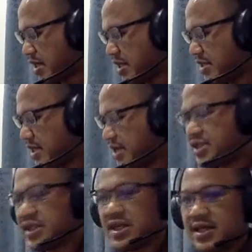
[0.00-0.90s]

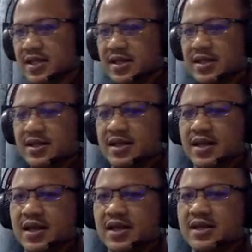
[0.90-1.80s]
international,
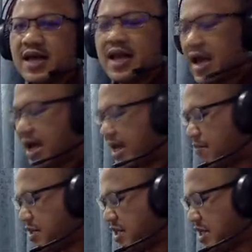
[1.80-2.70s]

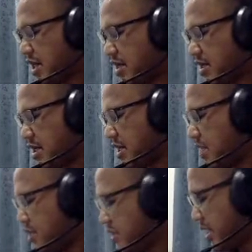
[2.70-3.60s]
Al-Alamiyah. Okay, let
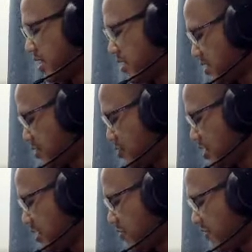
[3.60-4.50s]
me write the whole
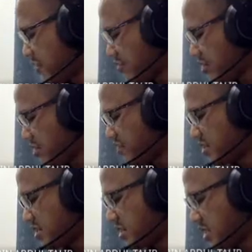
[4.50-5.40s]
name of our
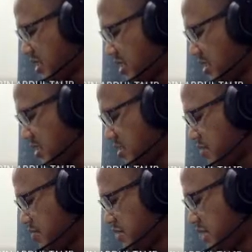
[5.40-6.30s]
university.
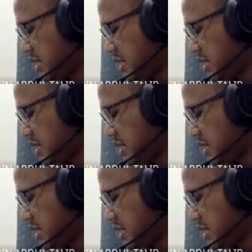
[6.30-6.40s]
We say